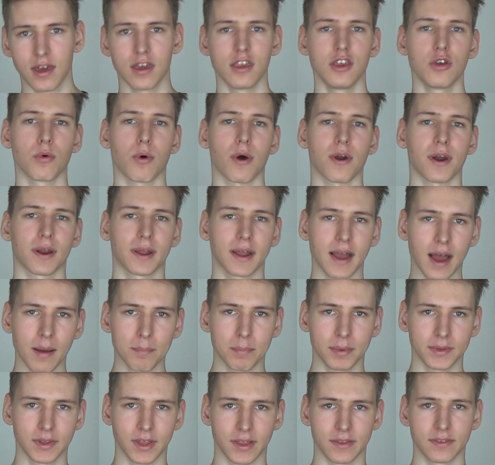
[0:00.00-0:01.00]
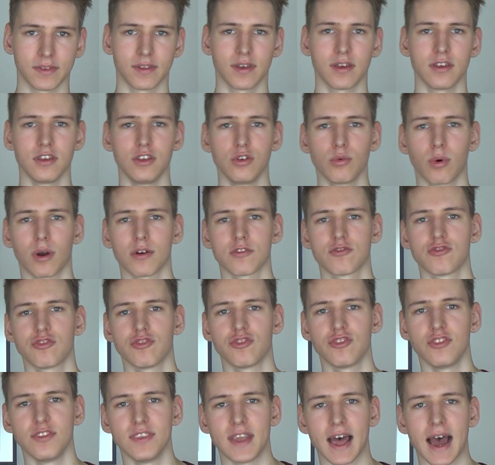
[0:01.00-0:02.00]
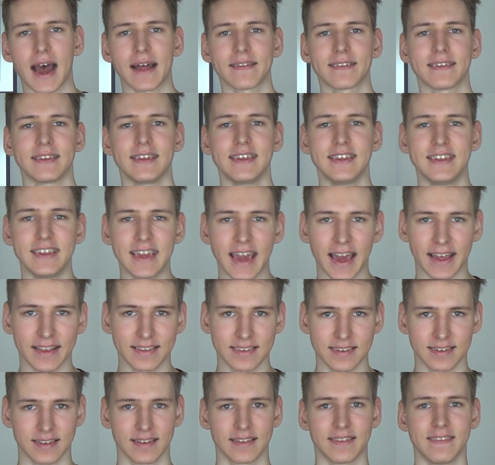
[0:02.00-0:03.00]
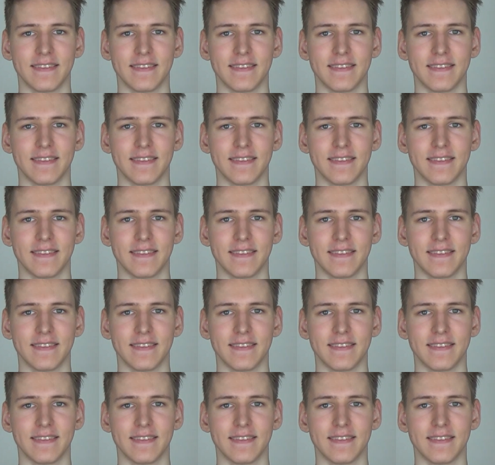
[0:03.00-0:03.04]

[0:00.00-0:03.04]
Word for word: you are competent, you are just not yet,